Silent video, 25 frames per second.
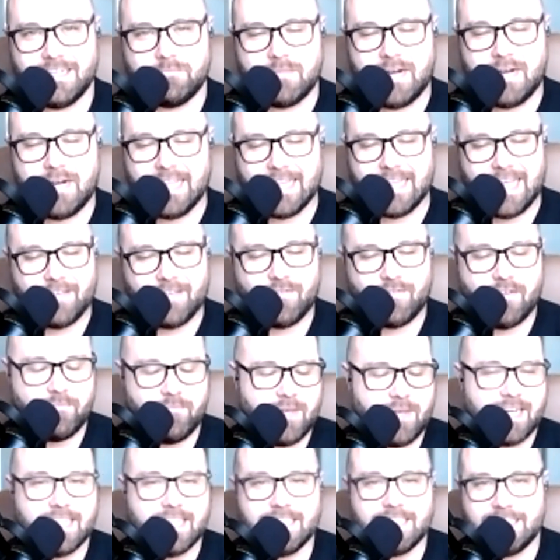my life i've
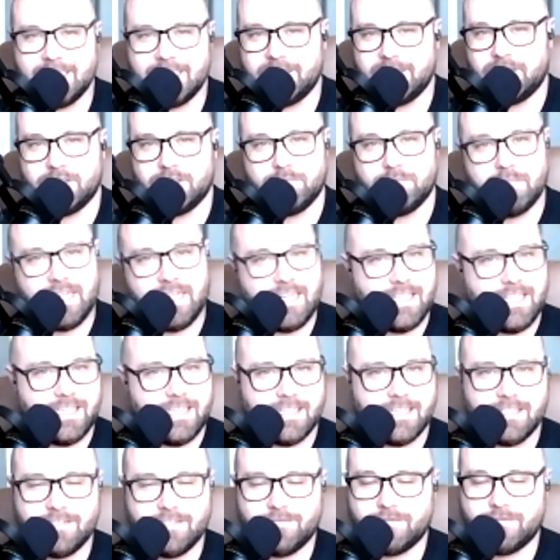been in digital
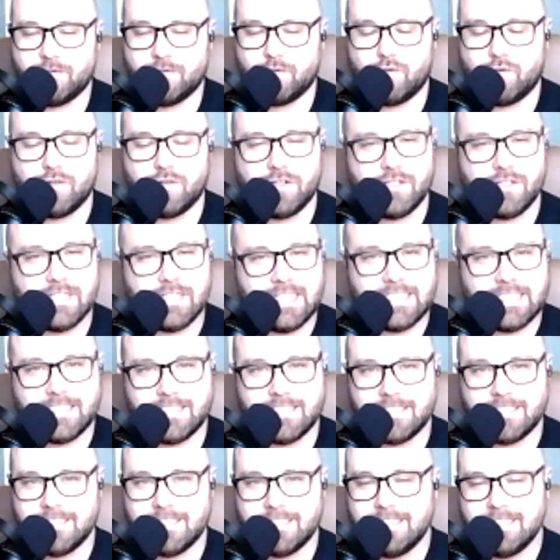media for
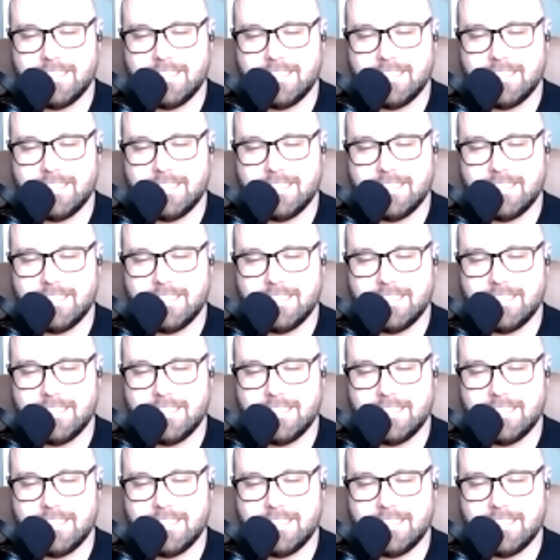as